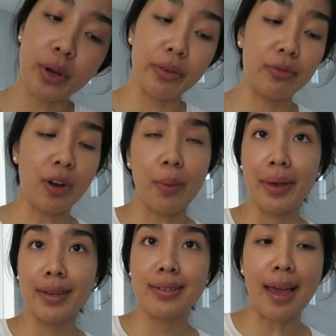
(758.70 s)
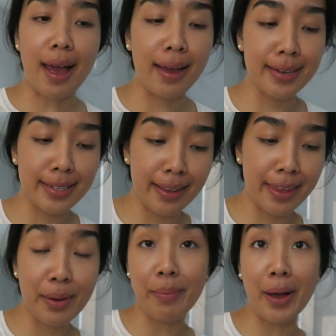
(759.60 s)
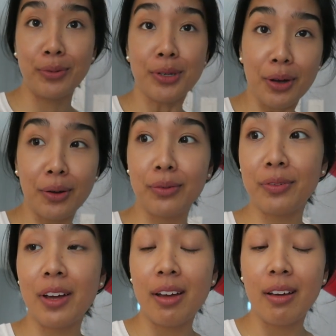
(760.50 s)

want to vomit at the amount of